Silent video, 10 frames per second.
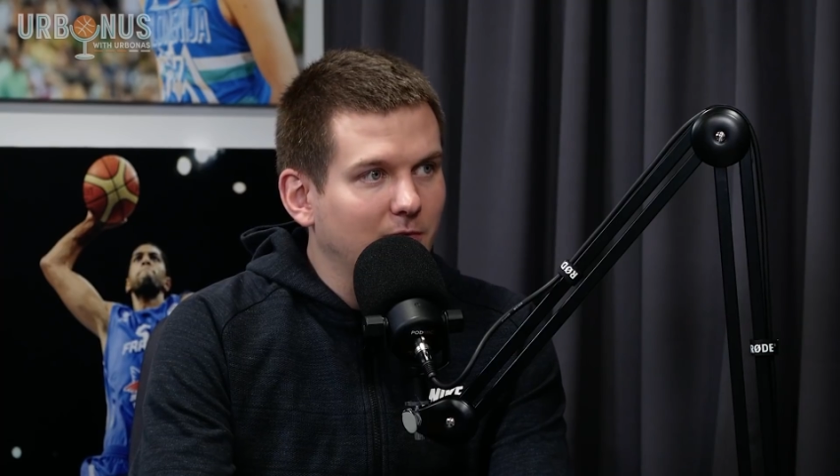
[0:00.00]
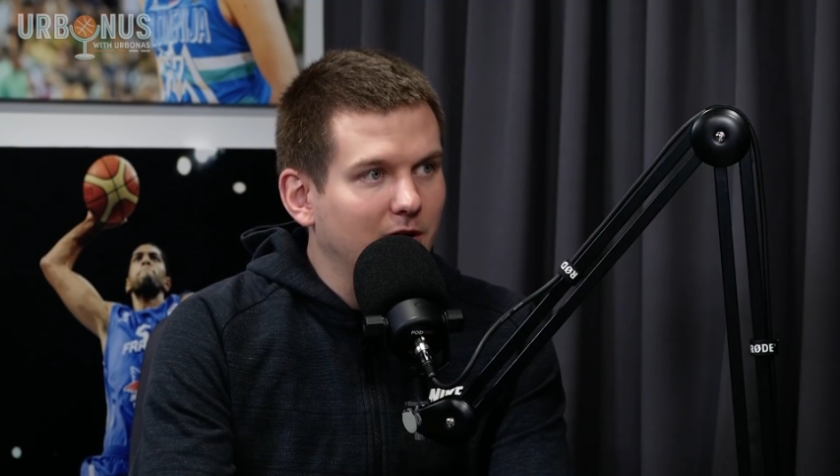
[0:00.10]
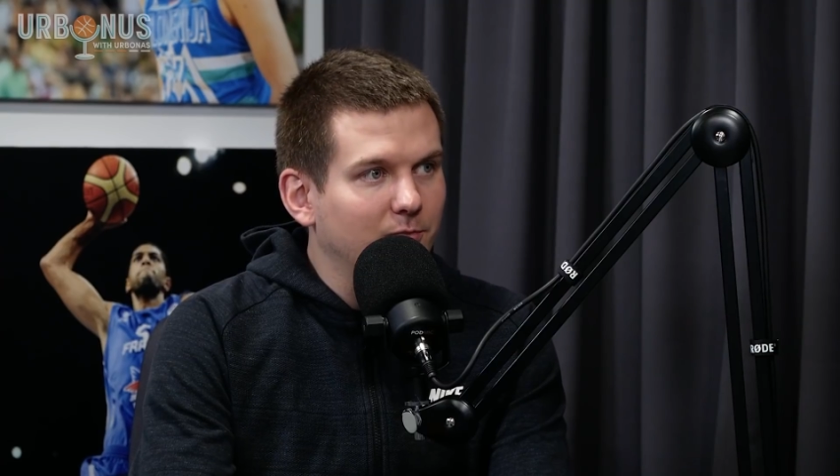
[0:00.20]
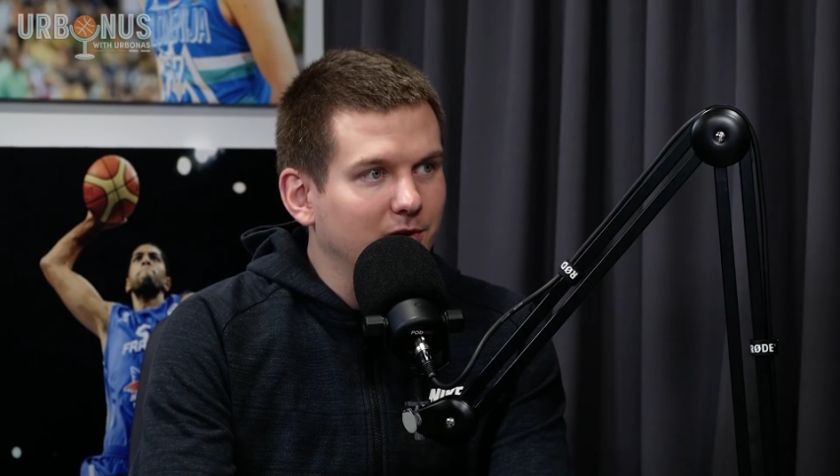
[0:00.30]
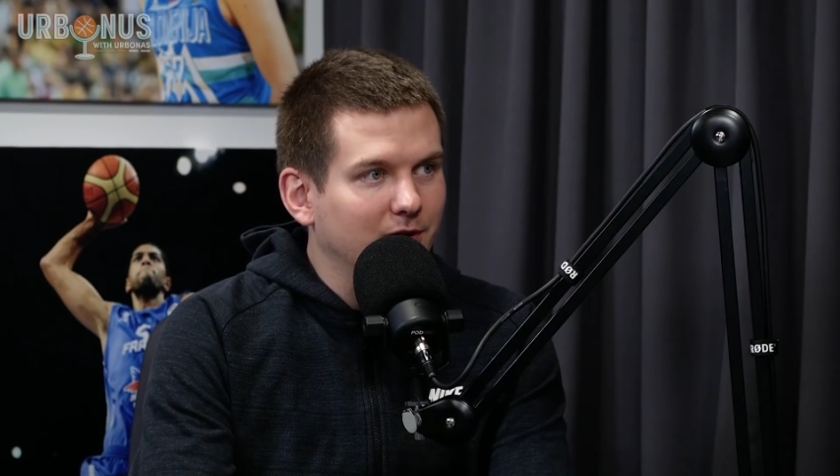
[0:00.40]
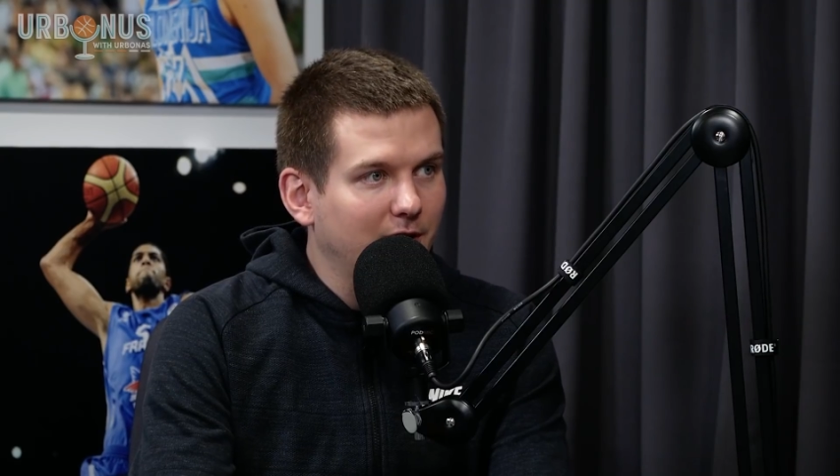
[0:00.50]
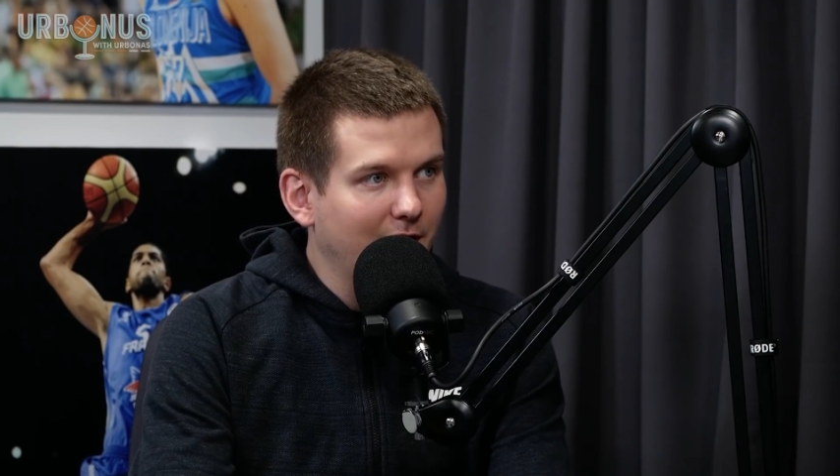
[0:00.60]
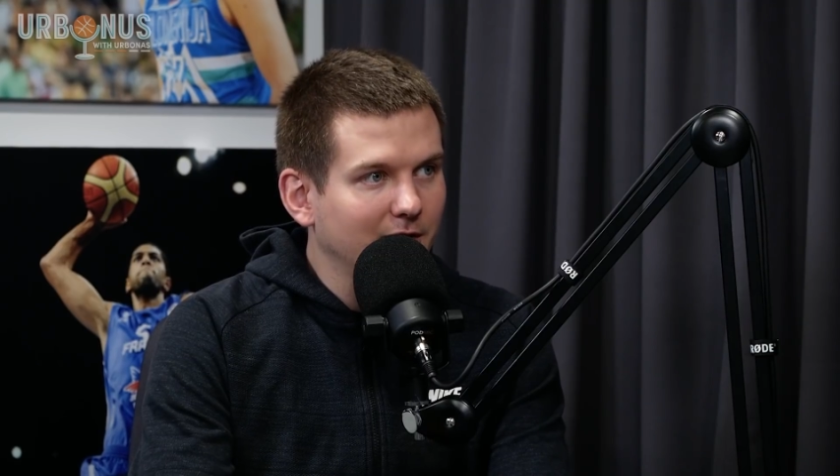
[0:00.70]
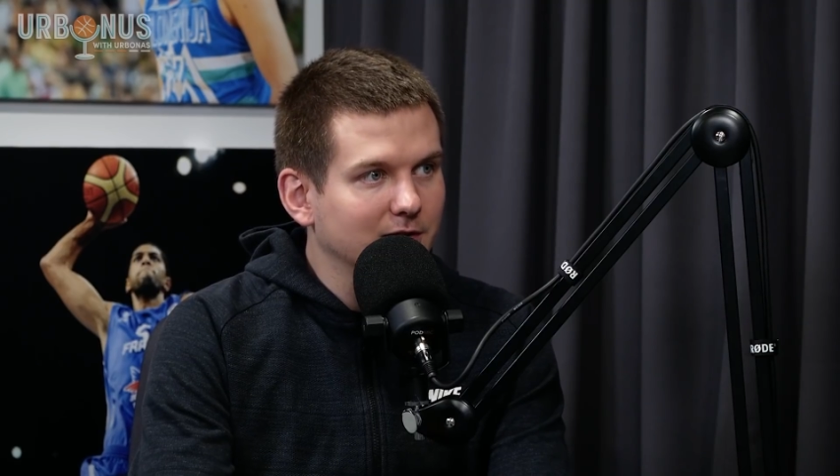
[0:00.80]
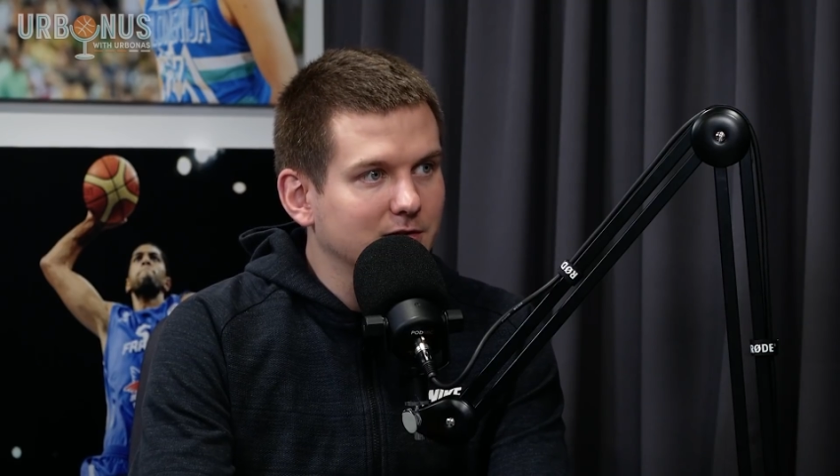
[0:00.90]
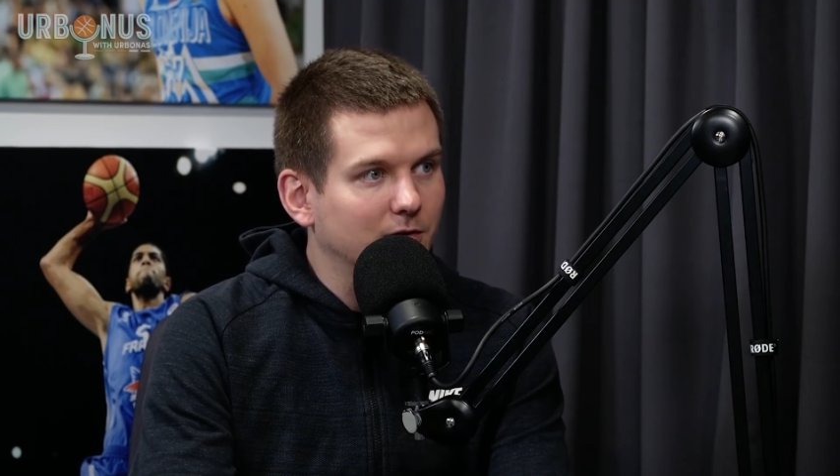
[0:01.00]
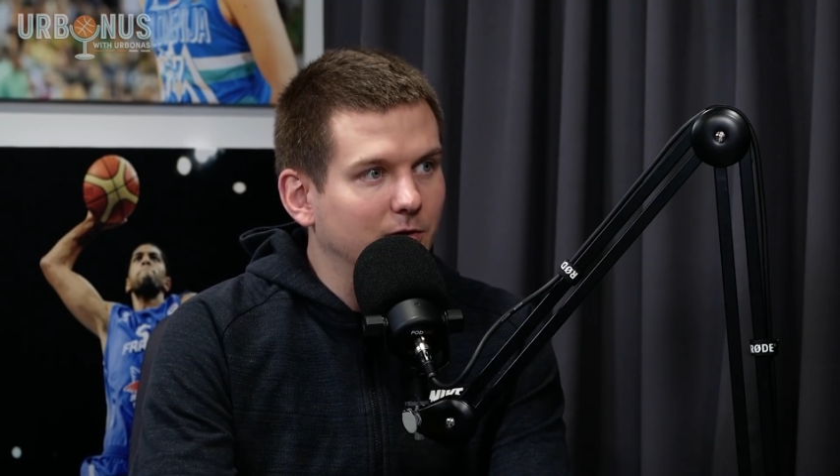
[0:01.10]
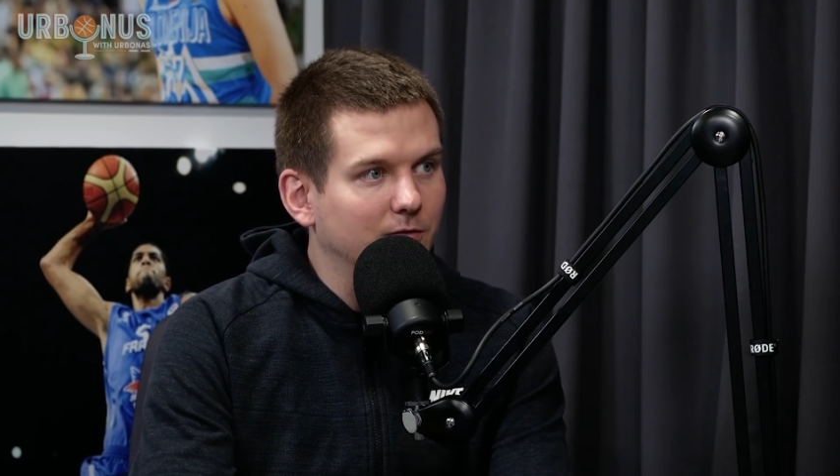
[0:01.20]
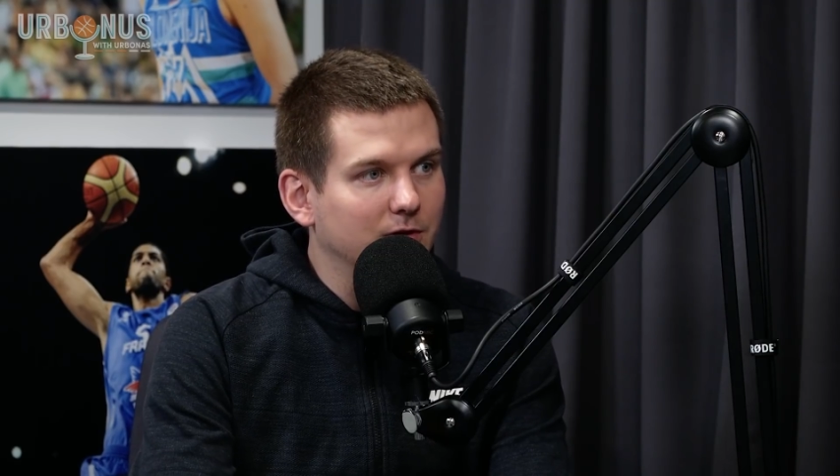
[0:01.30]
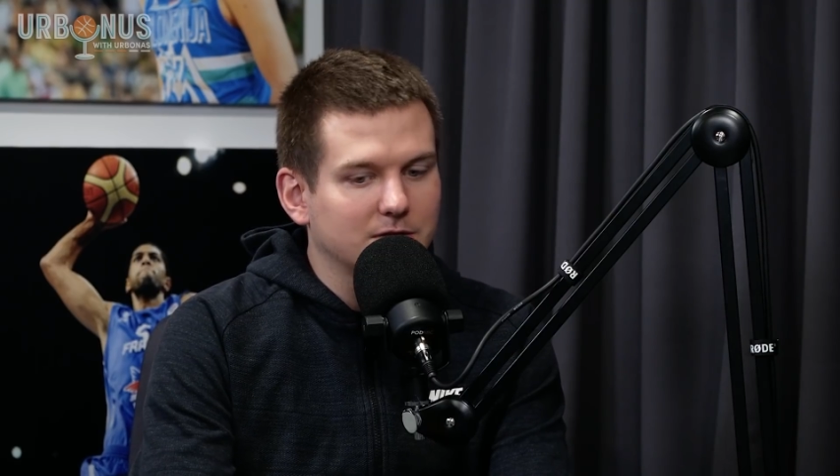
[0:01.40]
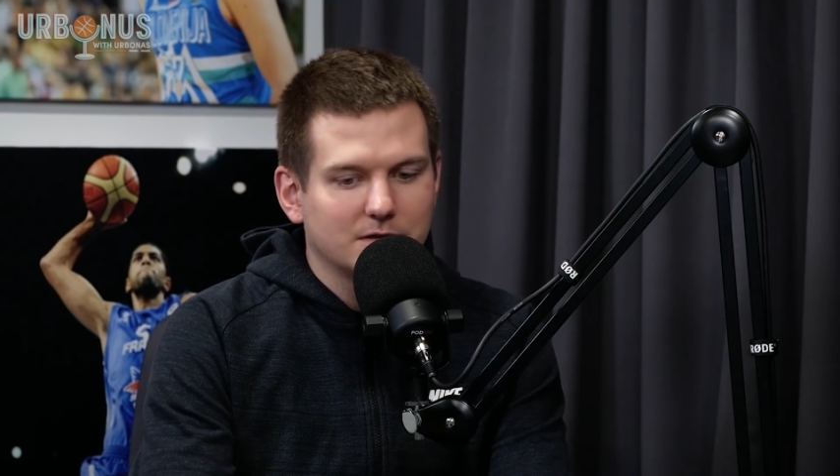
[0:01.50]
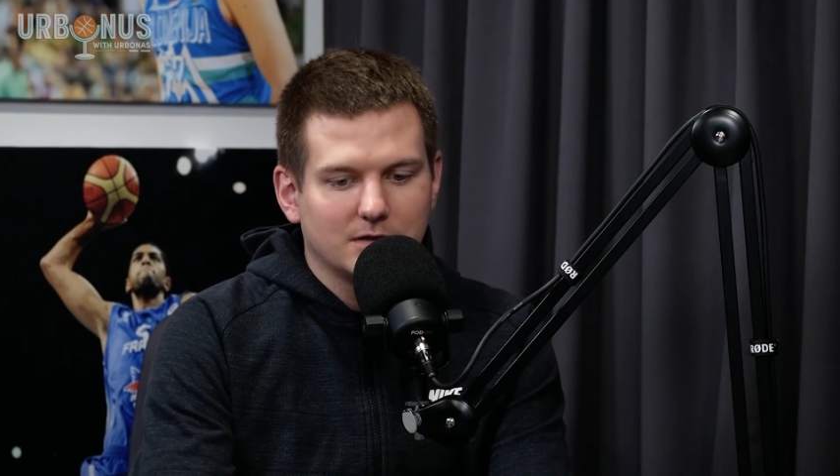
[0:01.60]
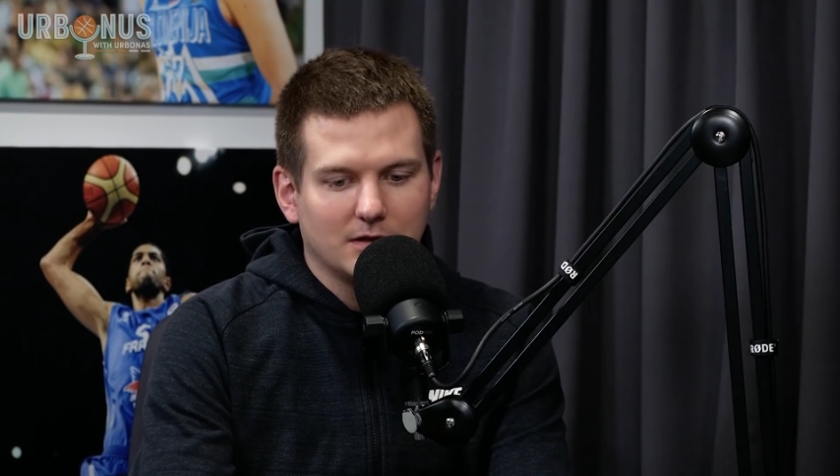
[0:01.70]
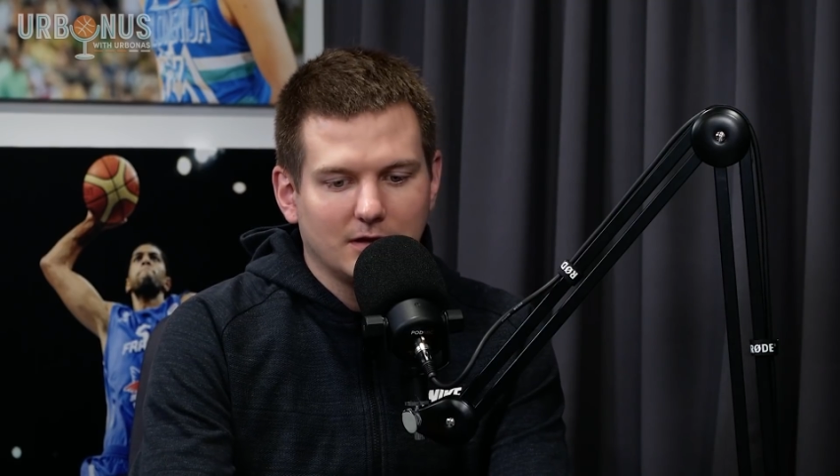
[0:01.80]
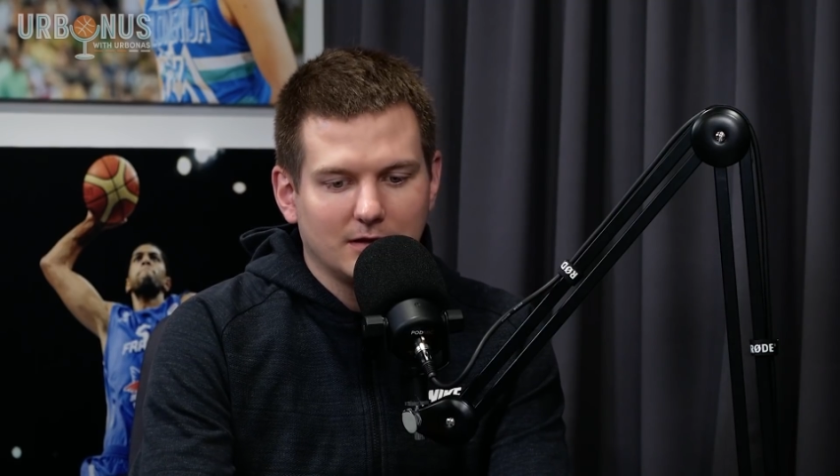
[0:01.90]
in my opinion, careless
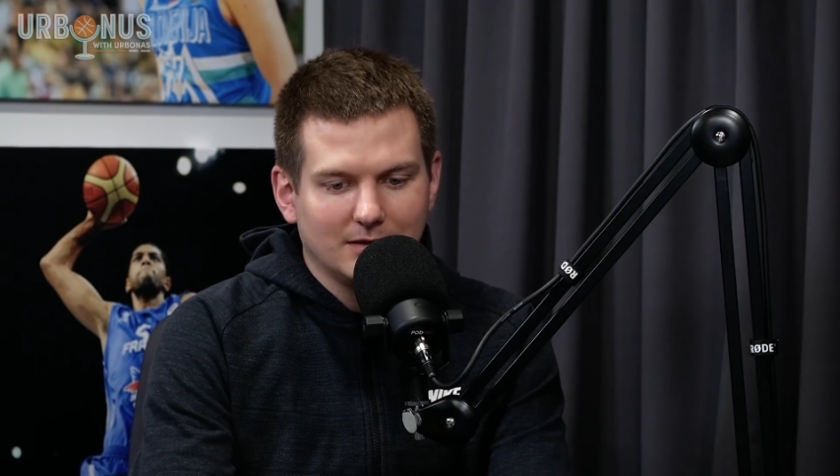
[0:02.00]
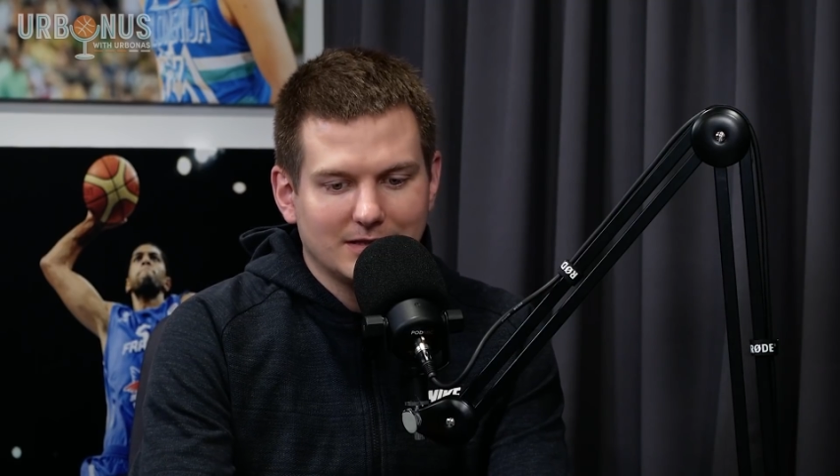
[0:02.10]
turnovers. And in